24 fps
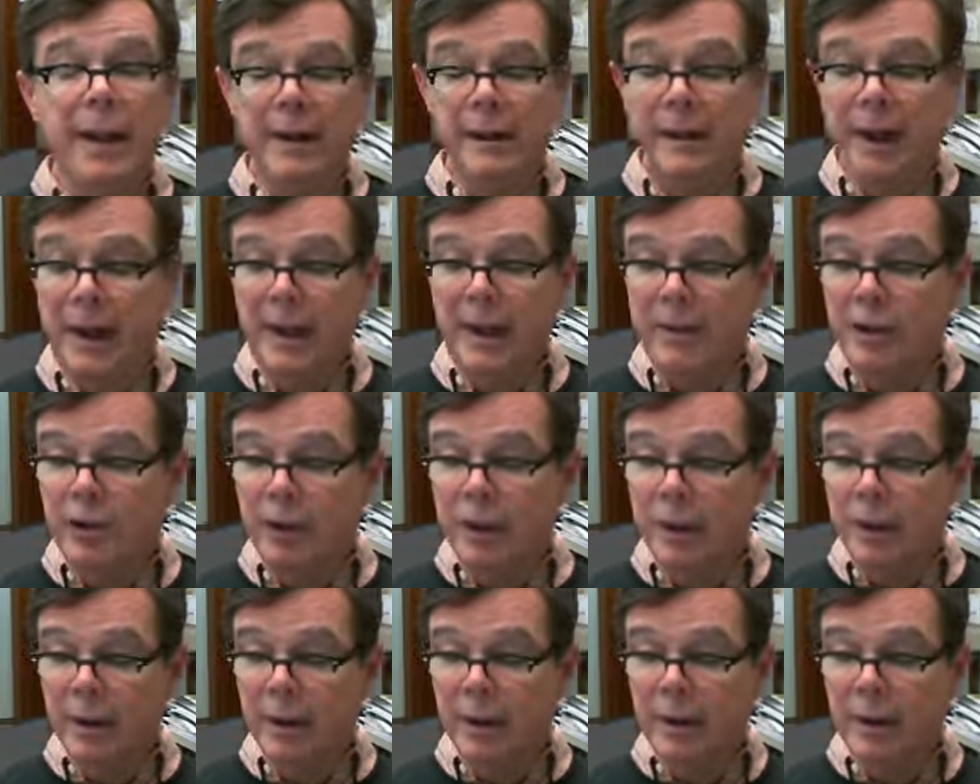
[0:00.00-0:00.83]

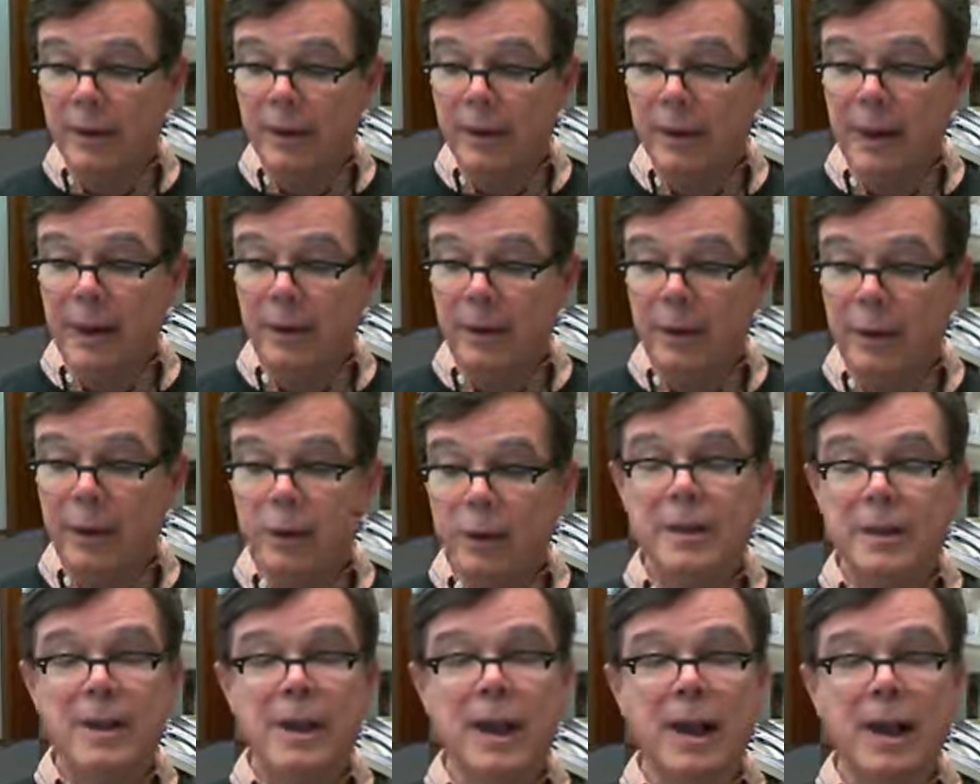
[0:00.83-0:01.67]
that
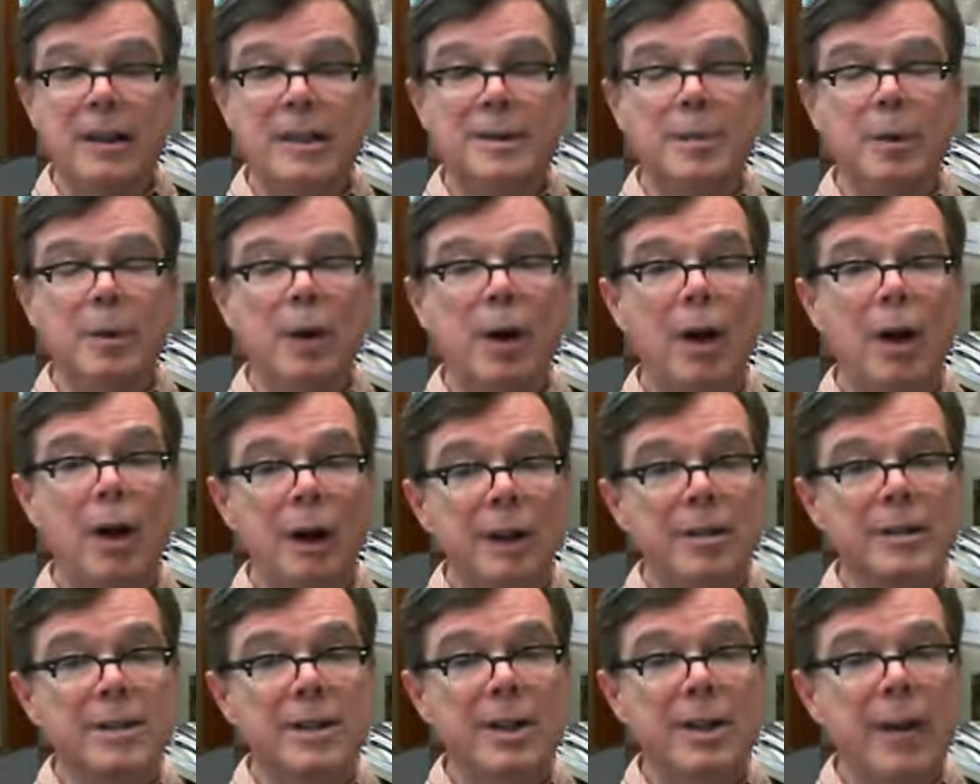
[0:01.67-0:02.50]
Luke's Gospel
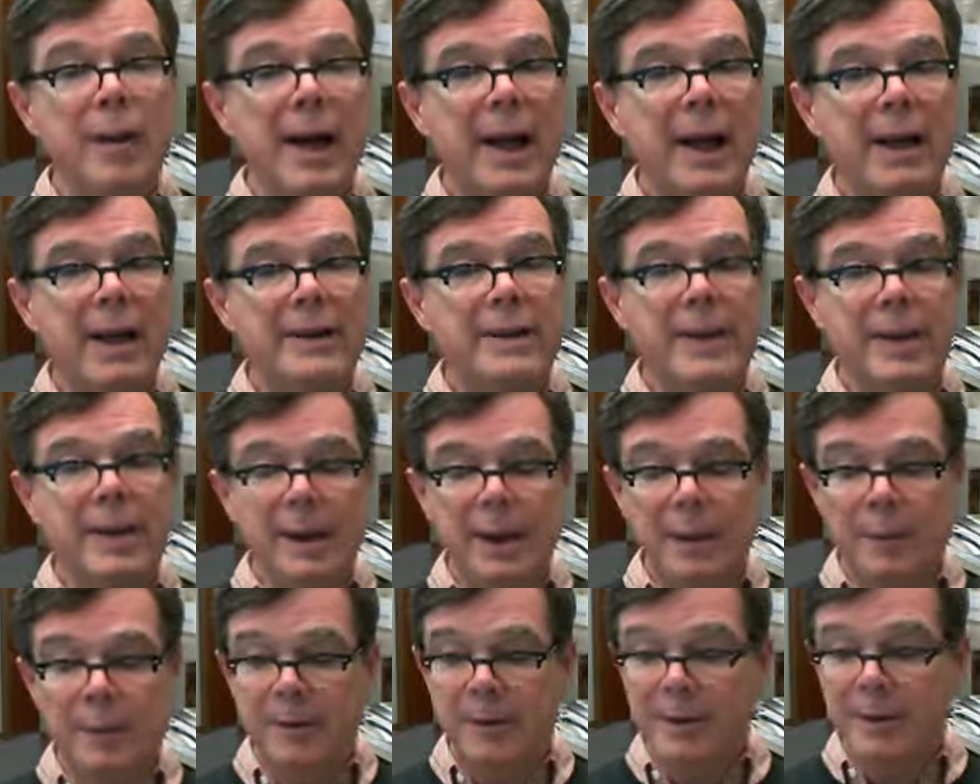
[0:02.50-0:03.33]
also has an
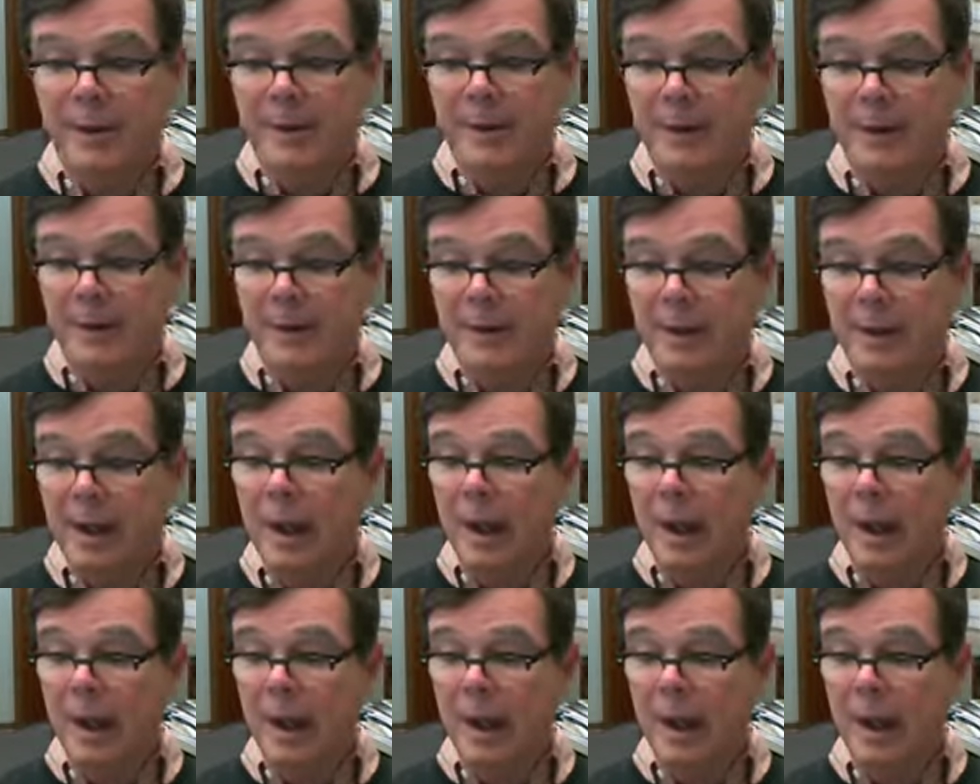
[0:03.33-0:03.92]
emphasis